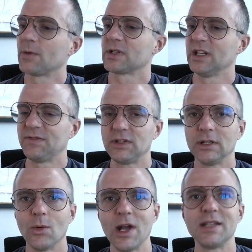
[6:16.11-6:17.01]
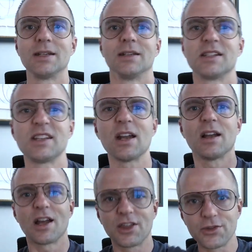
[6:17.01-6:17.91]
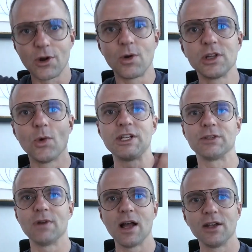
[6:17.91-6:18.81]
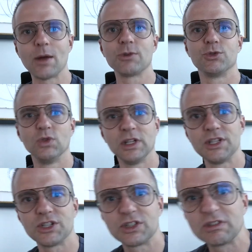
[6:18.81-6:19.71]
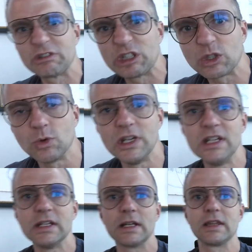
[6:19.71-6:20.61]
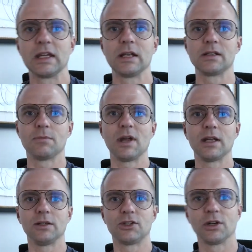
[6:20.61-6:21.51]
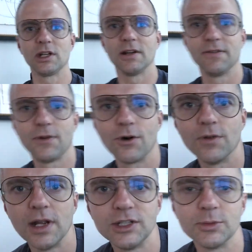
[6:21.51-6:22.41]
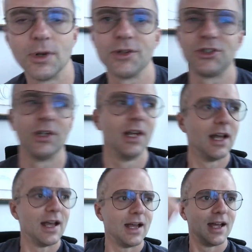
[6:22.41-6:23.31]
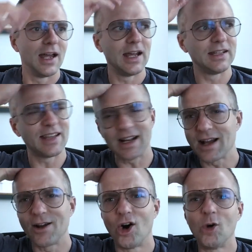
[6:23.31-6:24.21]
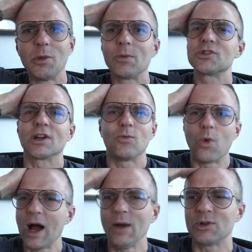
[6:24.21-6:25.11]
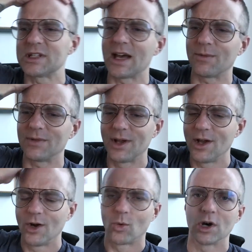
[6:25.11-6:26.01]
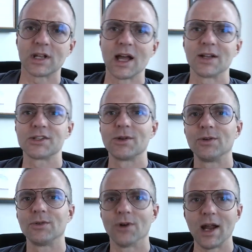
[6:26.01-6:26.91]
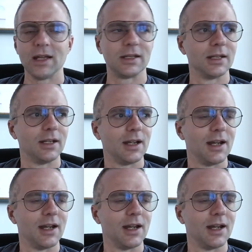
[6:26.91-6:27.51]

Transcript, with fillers: I was lifting the weights, and instead of like throwing the weights around, I was really just squeezing things and making sure to get a full range of motion. And I got home, I was like, why was that workout so great?